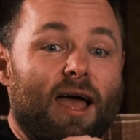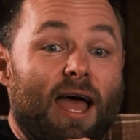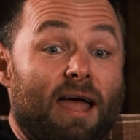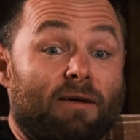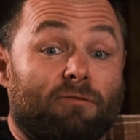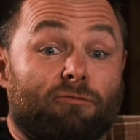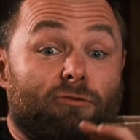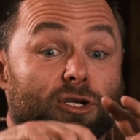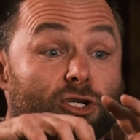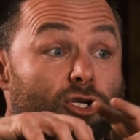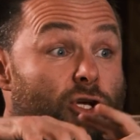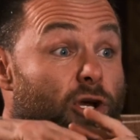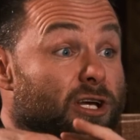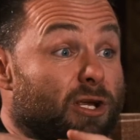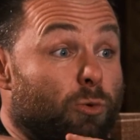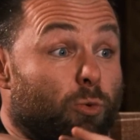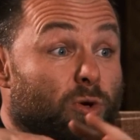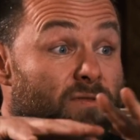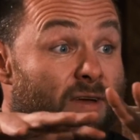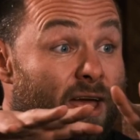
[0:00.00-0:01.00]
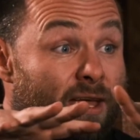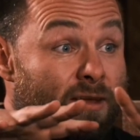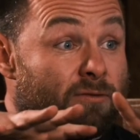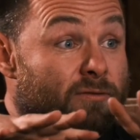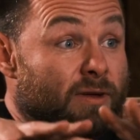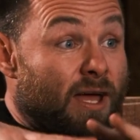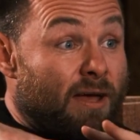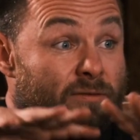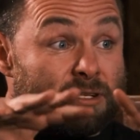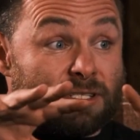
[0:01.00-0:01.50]
every journey we've
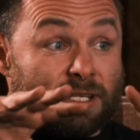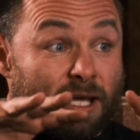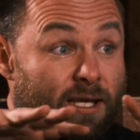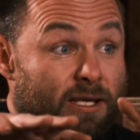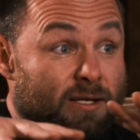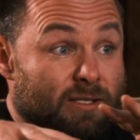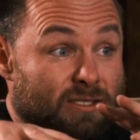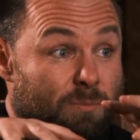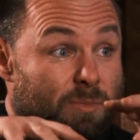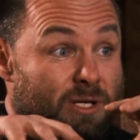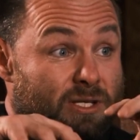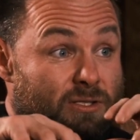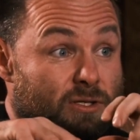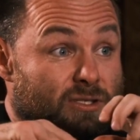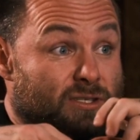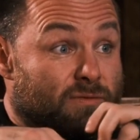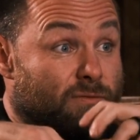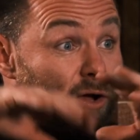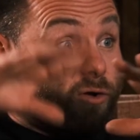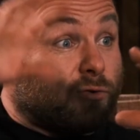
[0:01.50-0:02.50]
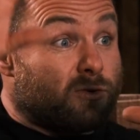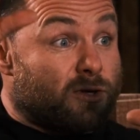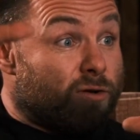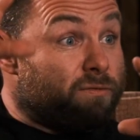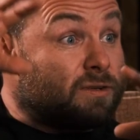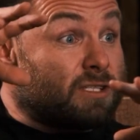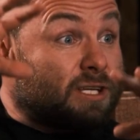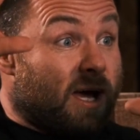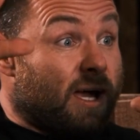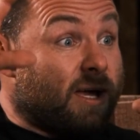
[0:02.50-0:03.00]
ever taken as a business evolves
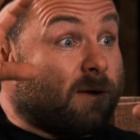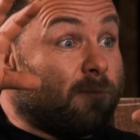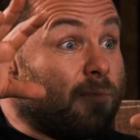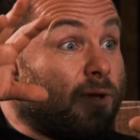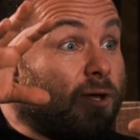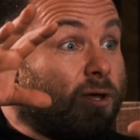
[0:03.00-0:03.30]
over time.